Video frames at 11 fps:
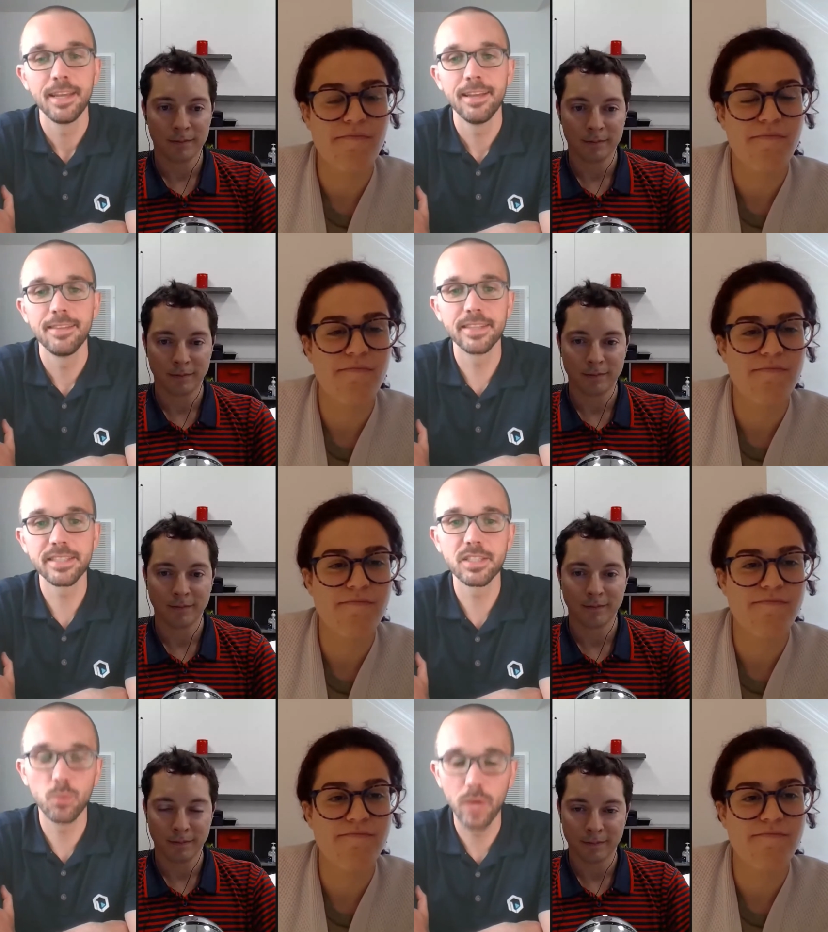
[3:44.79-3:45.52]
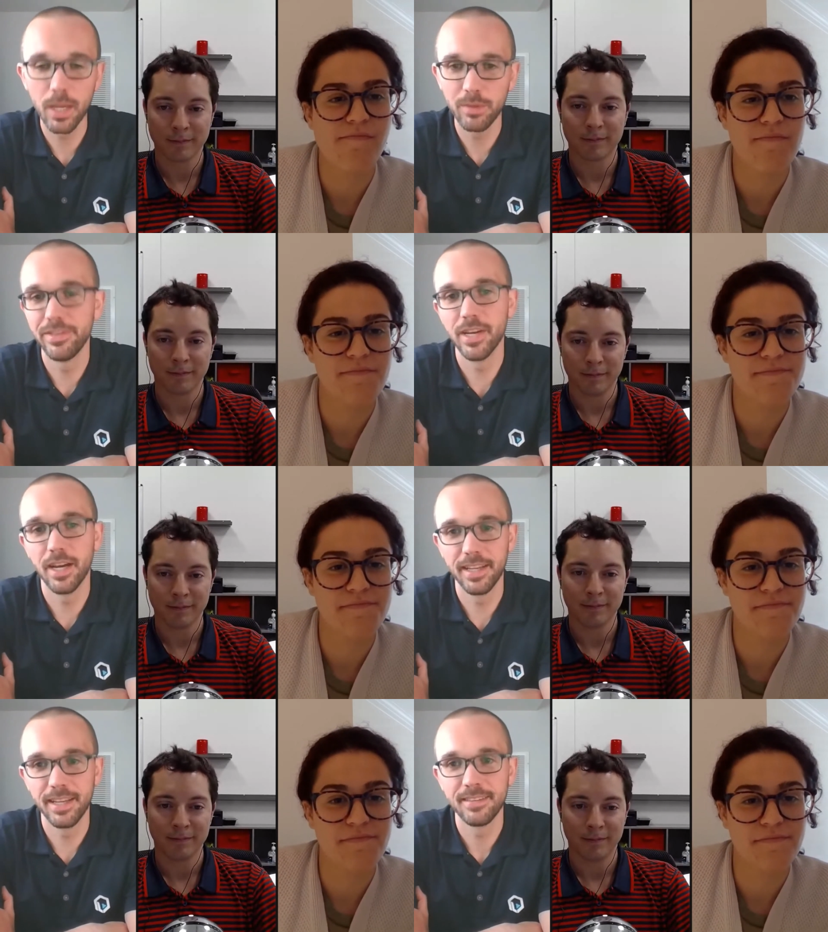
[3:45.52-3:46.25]
Speaker 1: this is the way we've
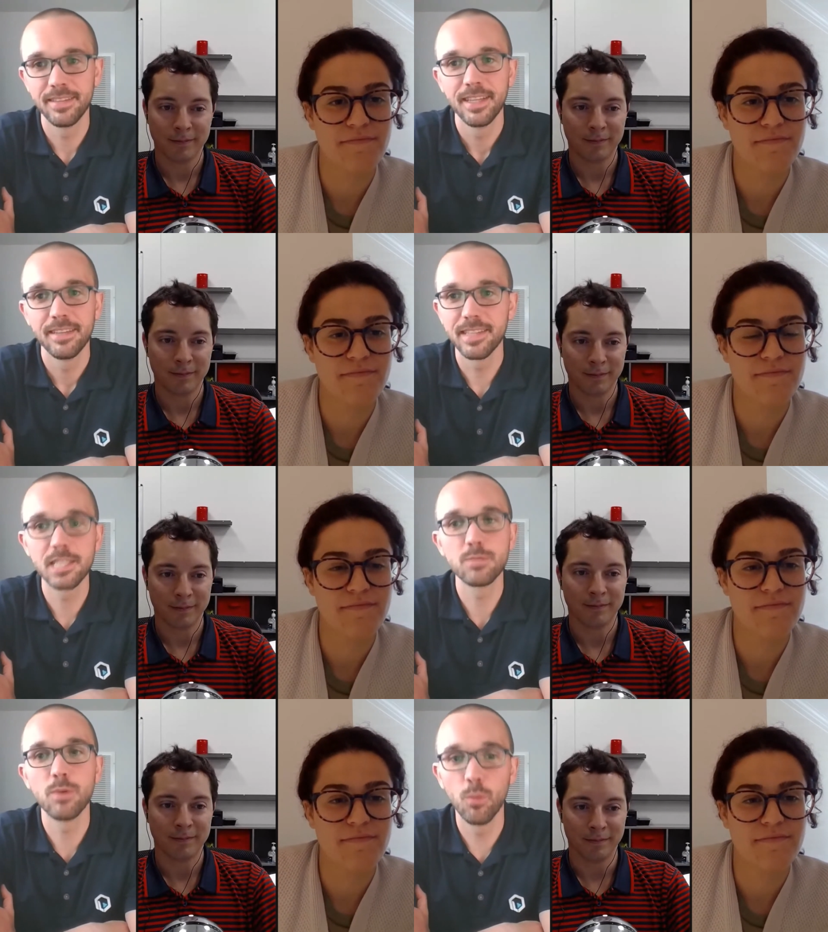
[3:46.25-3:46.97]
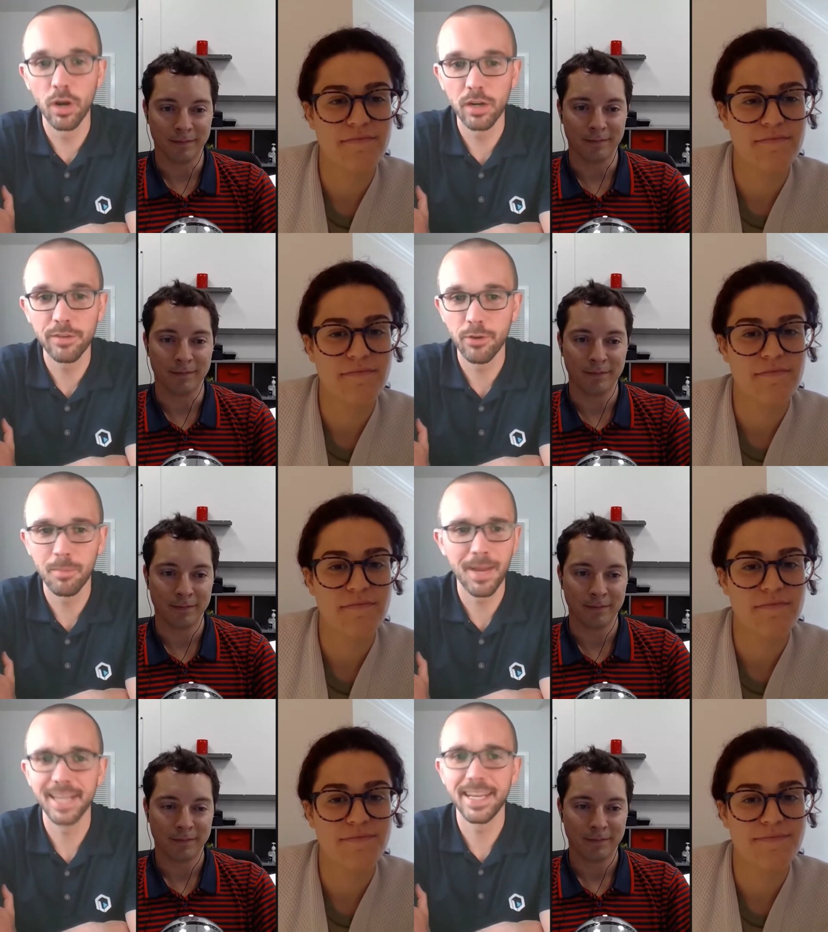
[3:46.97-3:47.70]
done it. This is what worked for
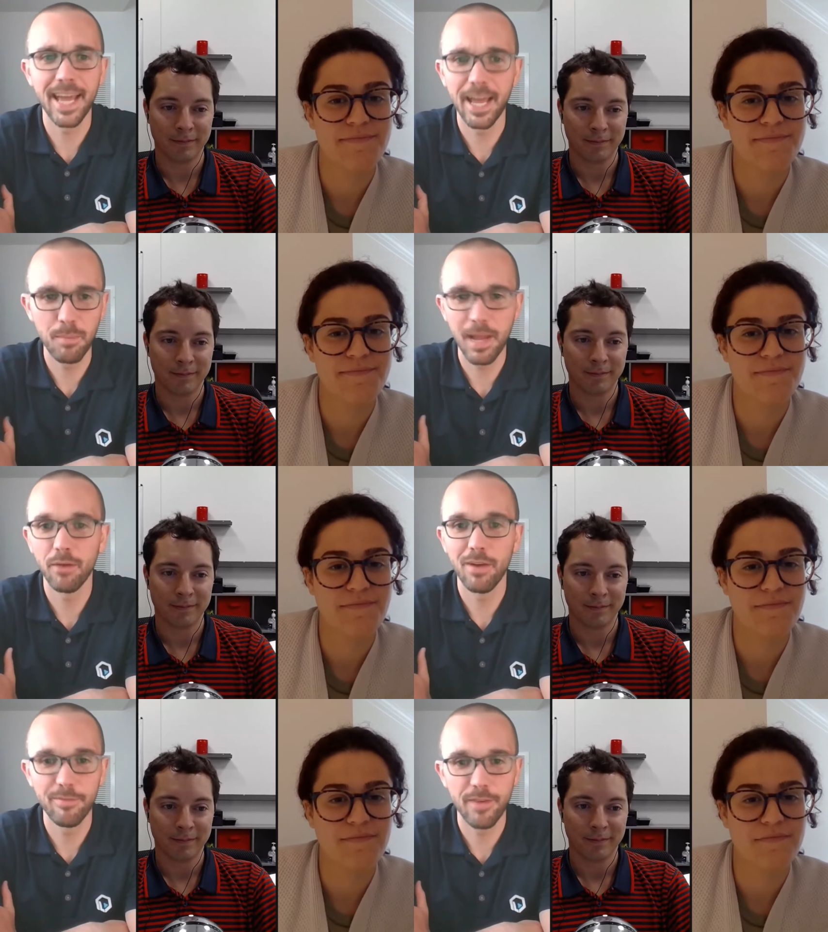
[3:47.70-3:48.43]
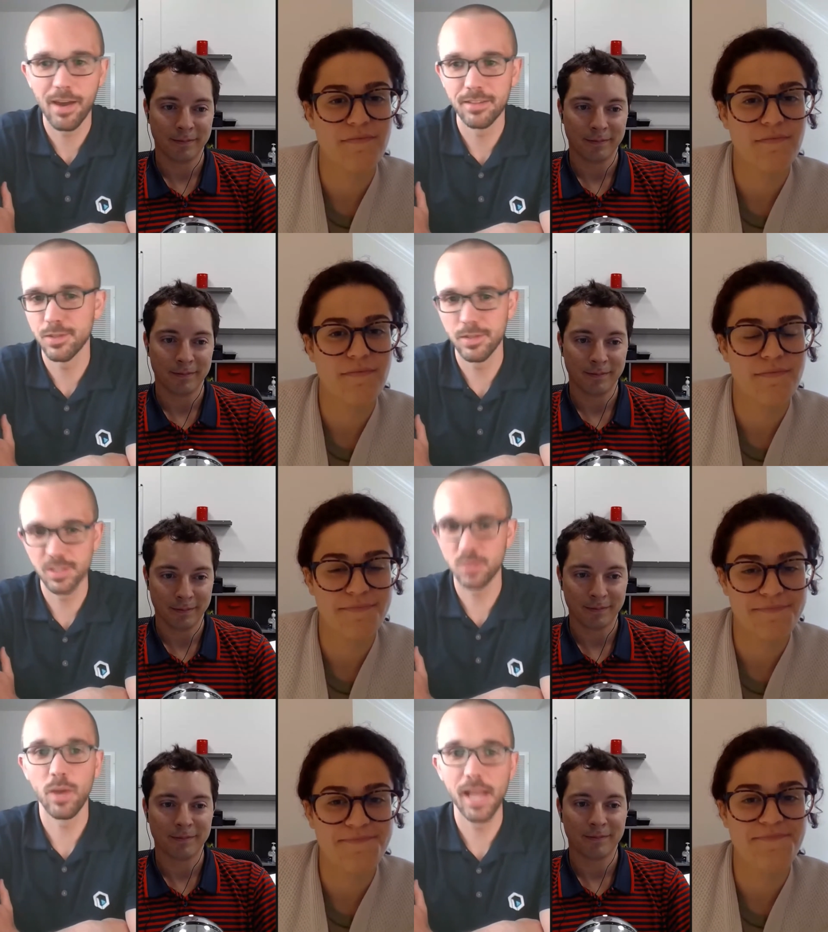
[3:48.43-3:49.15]
my dad and my grandfather. So this
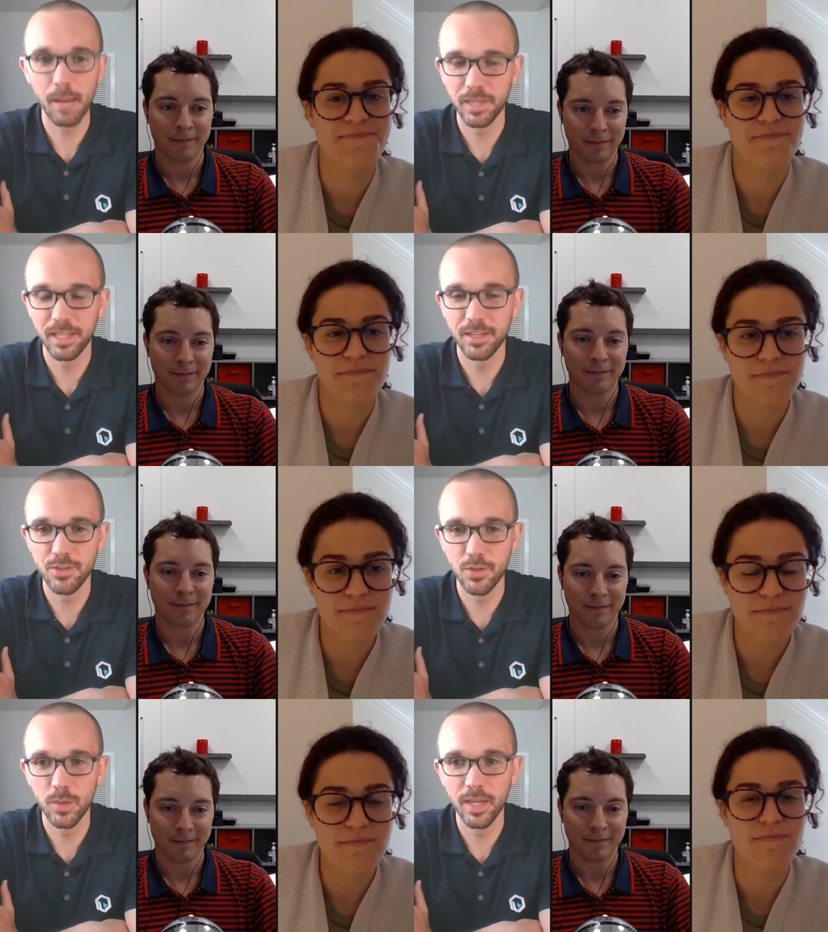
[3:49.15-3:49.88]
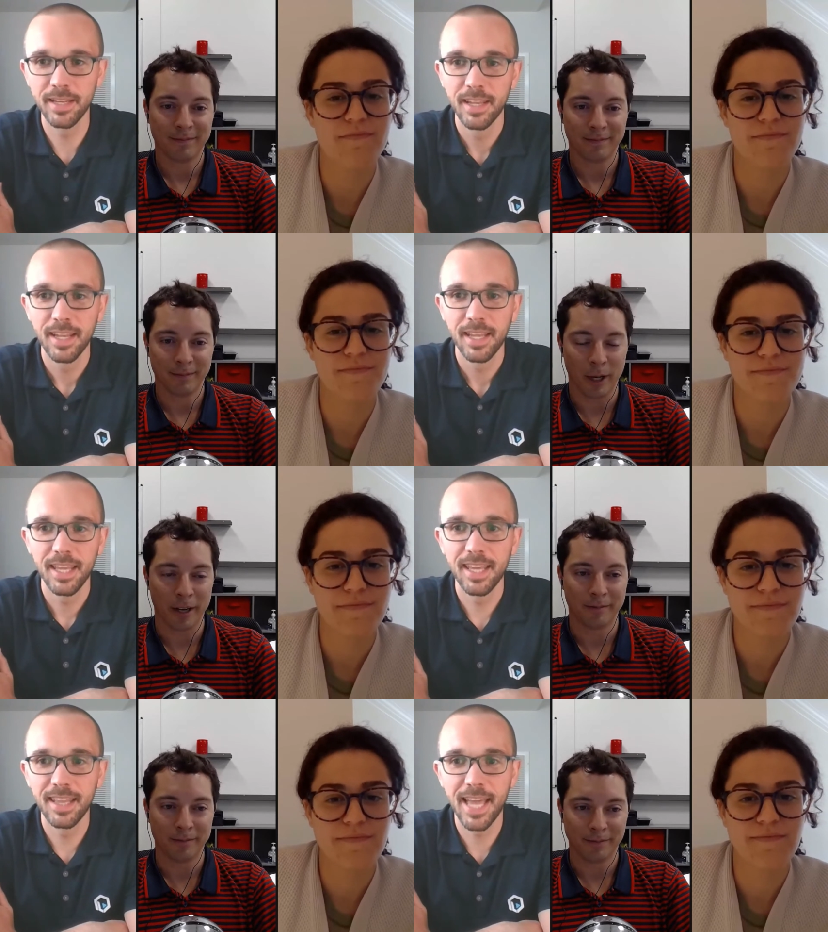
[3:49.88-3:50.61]
is the way I'm going to do it.
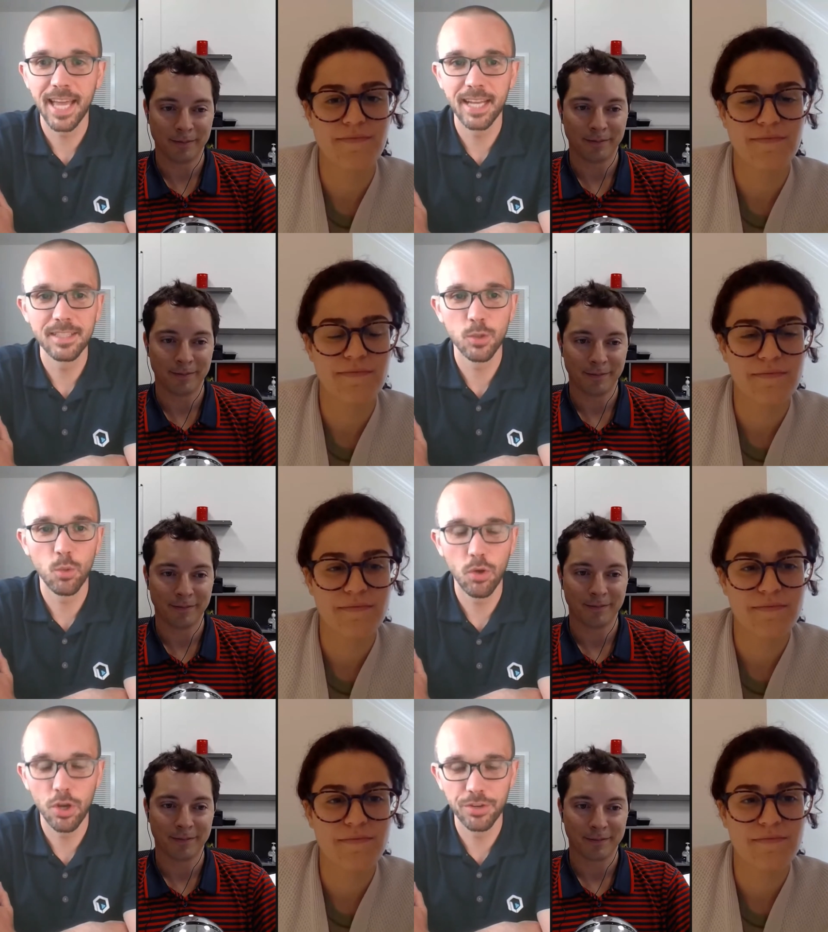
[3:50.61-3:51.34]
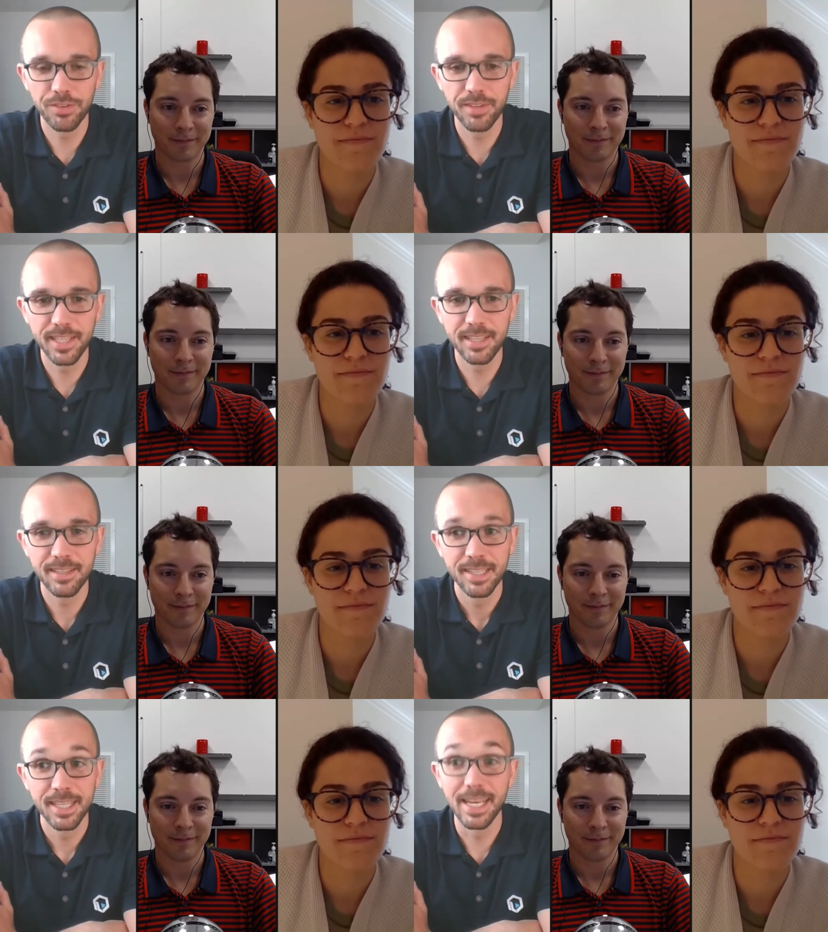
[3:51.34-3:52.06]
Right. And that is wholeheartedly
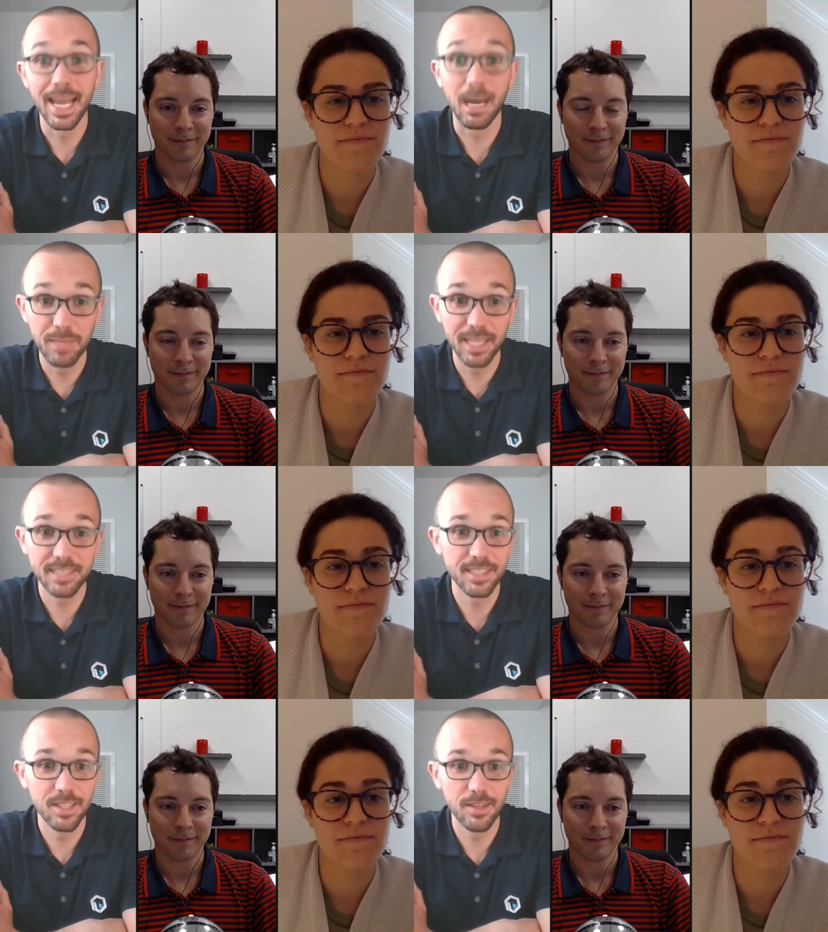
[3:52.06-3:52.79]
not Betco.